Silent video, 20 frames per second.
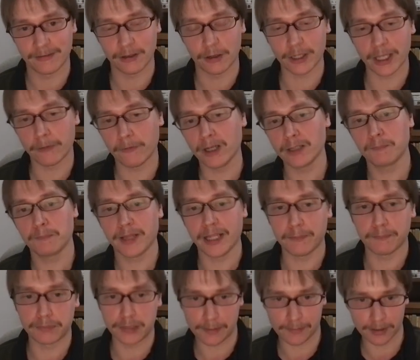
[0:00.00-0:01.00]
Okay, white
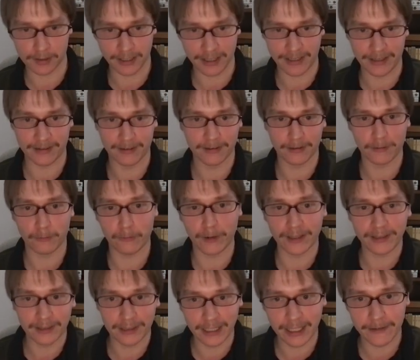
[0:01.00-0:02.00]
played properly.
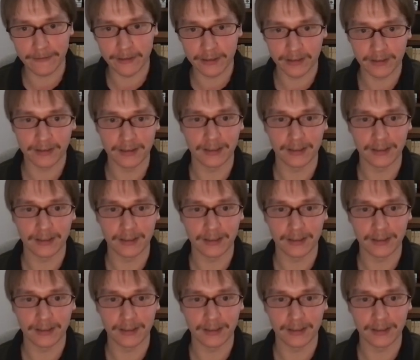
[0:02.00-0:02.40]
White lived,